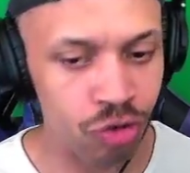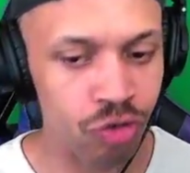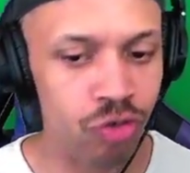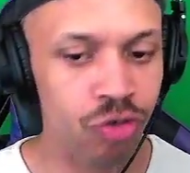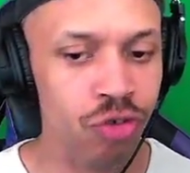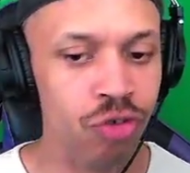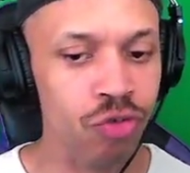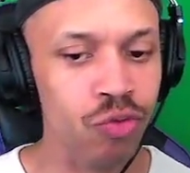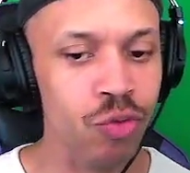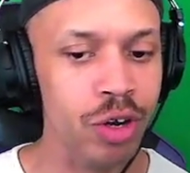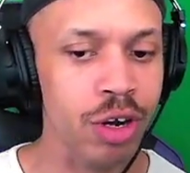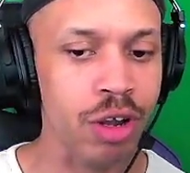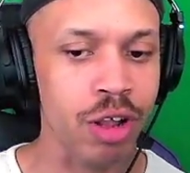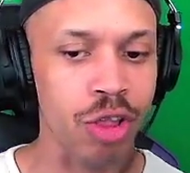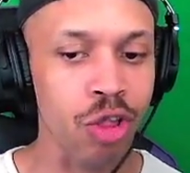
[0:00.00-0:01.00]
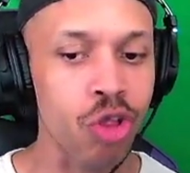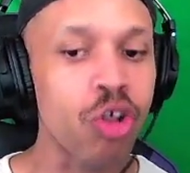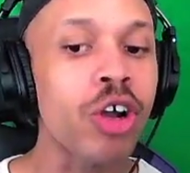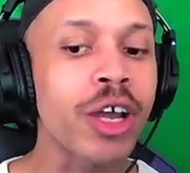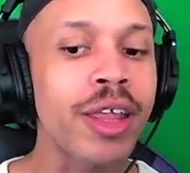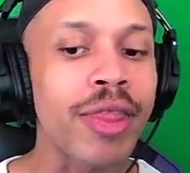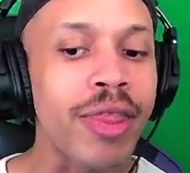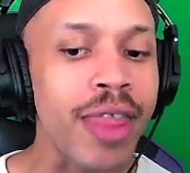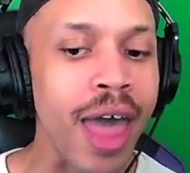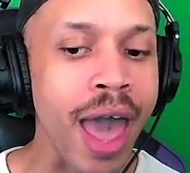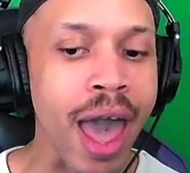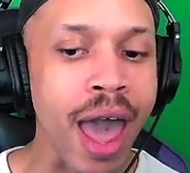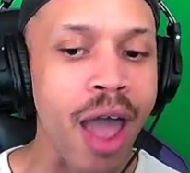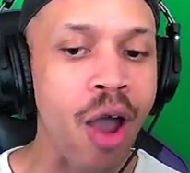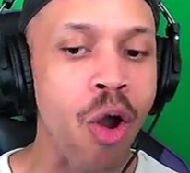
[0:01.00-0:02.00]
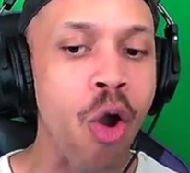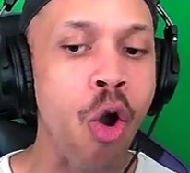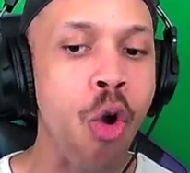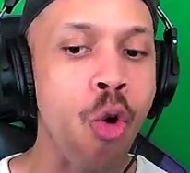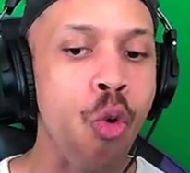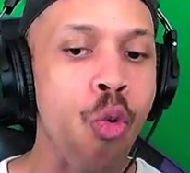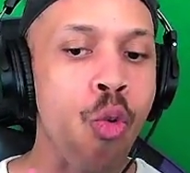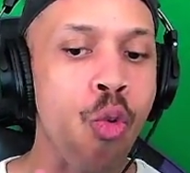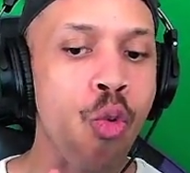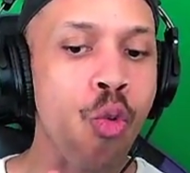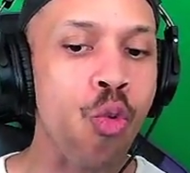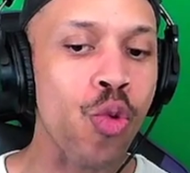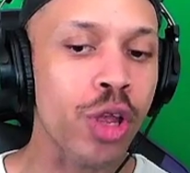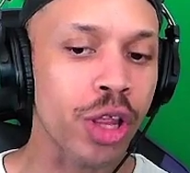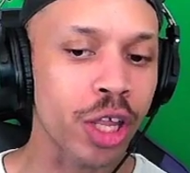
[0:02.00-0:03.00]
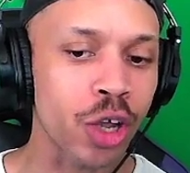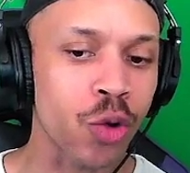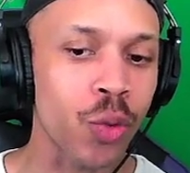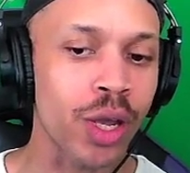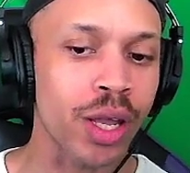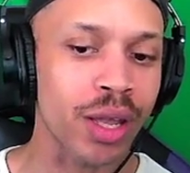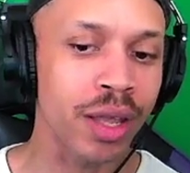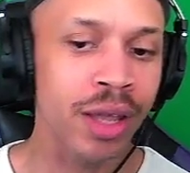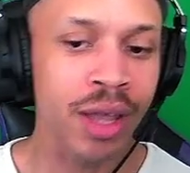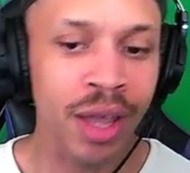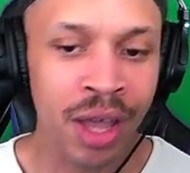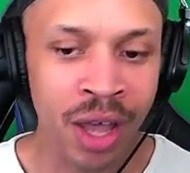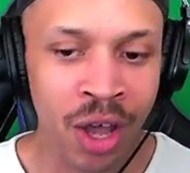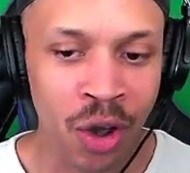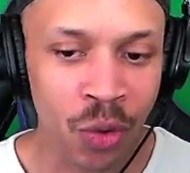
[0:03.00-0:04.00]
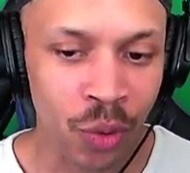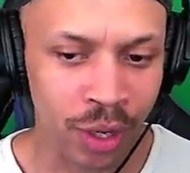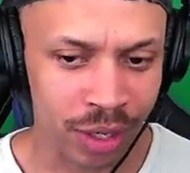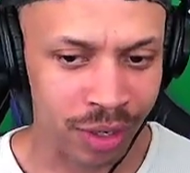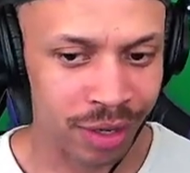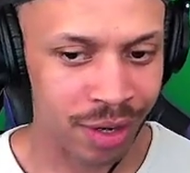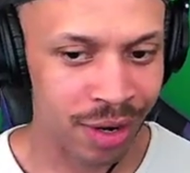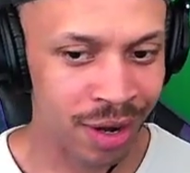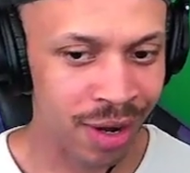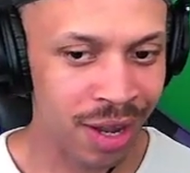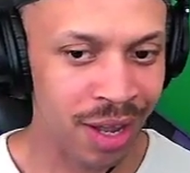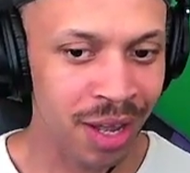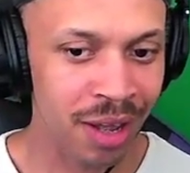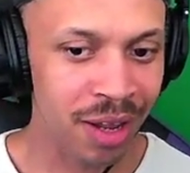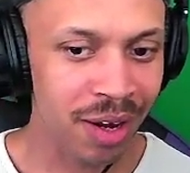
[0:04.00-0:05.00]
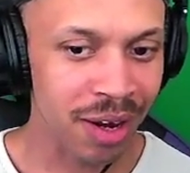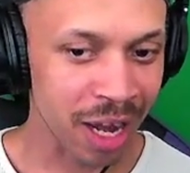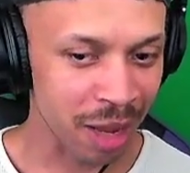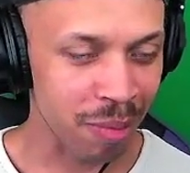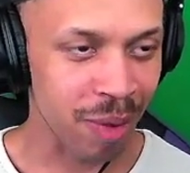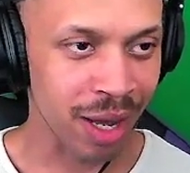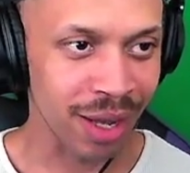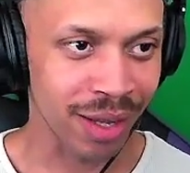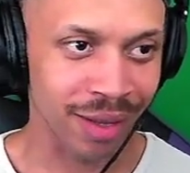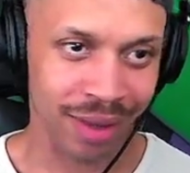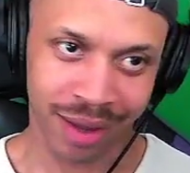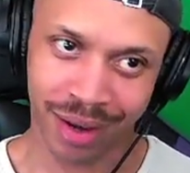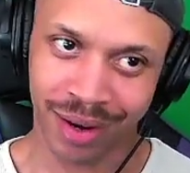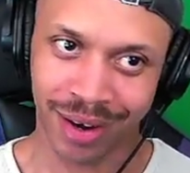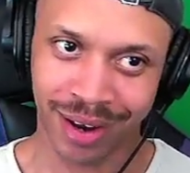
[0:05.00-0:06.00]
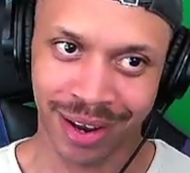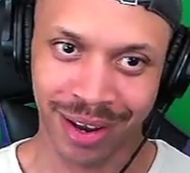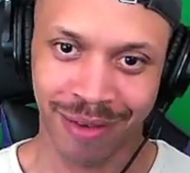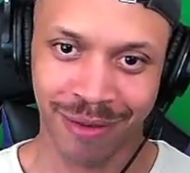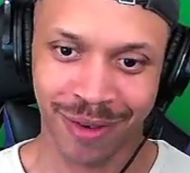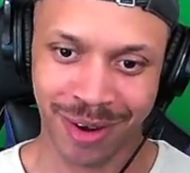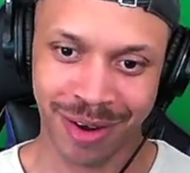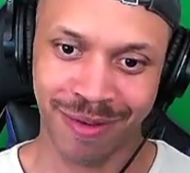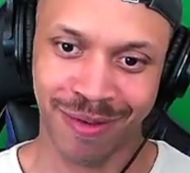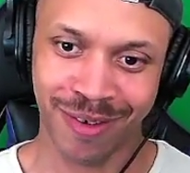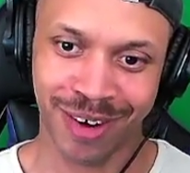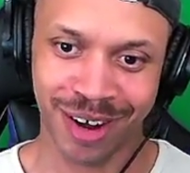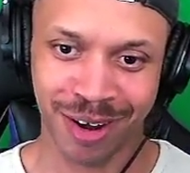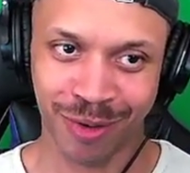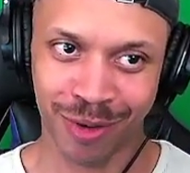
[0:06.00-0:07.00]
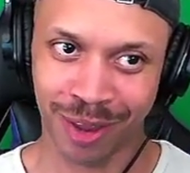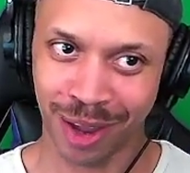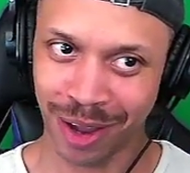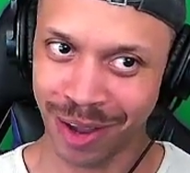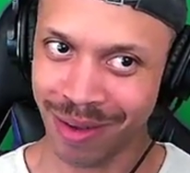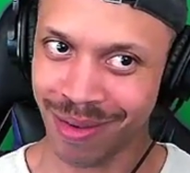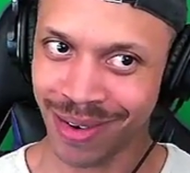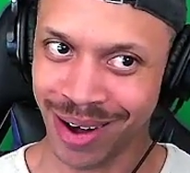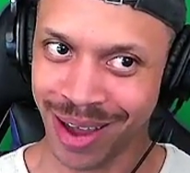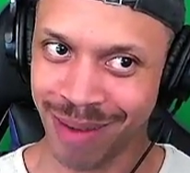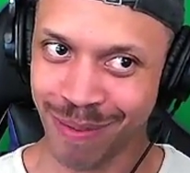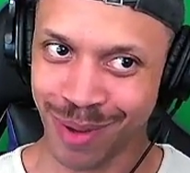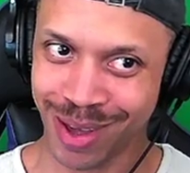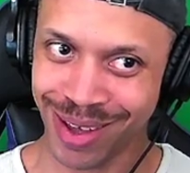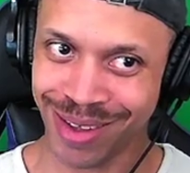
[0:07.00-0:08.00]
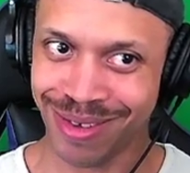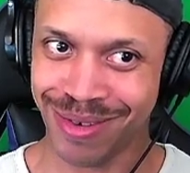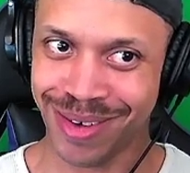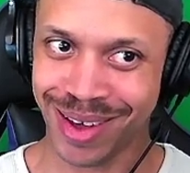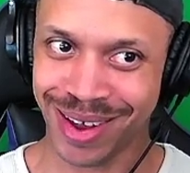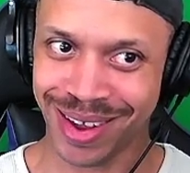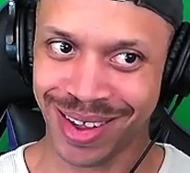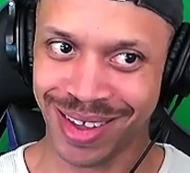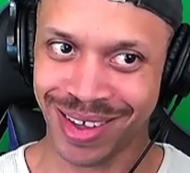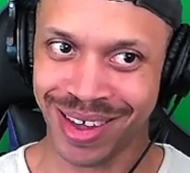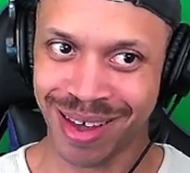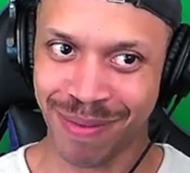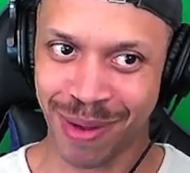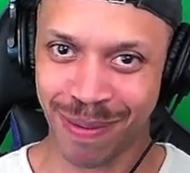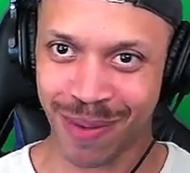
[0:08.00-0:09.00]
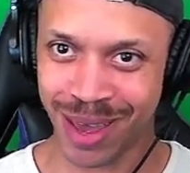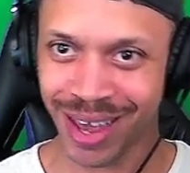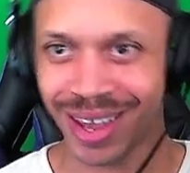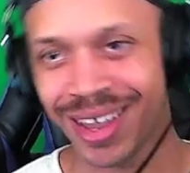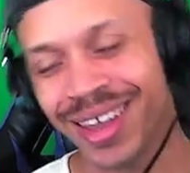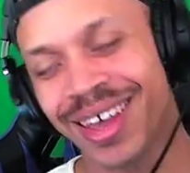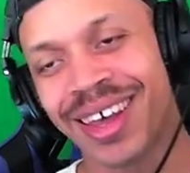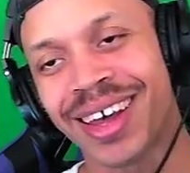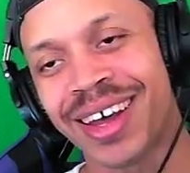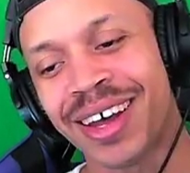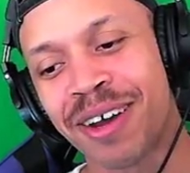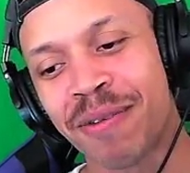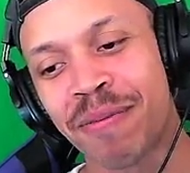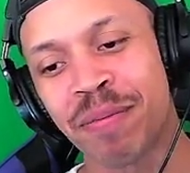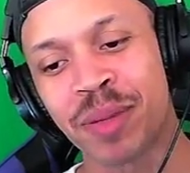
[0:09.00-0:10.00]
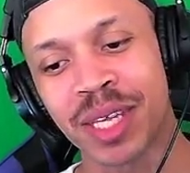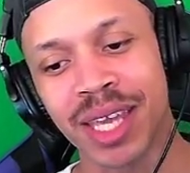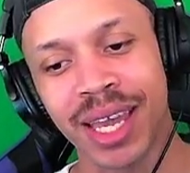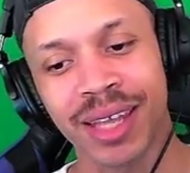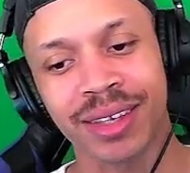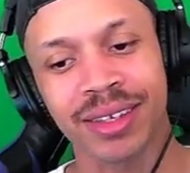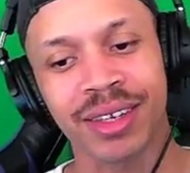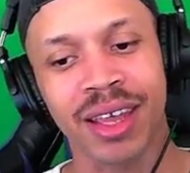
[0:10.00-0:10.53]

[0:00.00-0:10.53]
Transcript: just want to look at that really quick, which Nightbot is like taking forever, and I was like, Nightbot, you got my back. But yes,